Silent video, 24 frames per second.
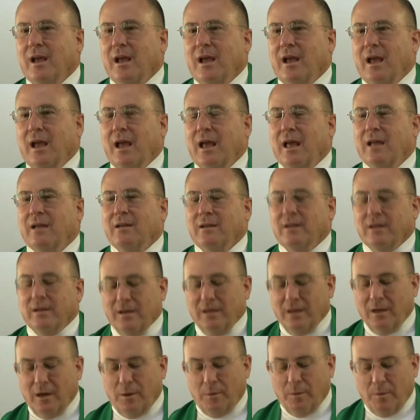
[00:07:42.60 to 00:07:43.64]
And,
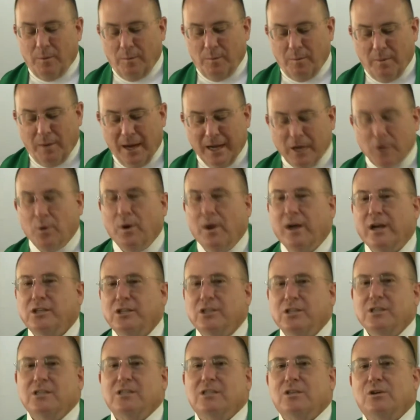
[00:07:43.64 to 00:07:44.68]
my
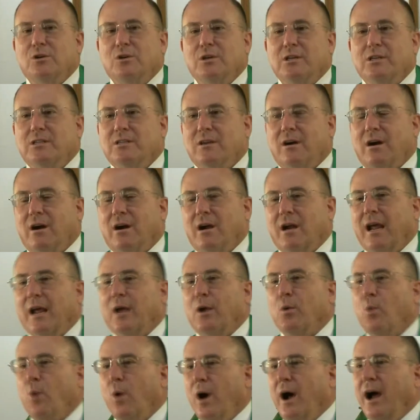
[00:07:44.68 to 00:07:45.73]
questions always are
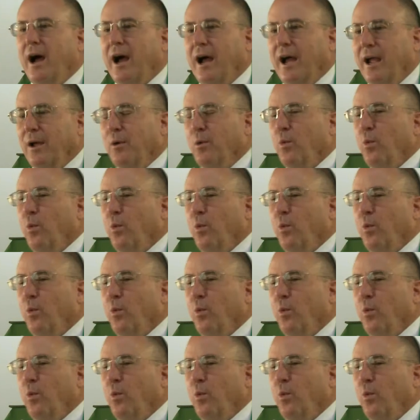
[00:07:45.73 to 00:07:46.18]
like, why?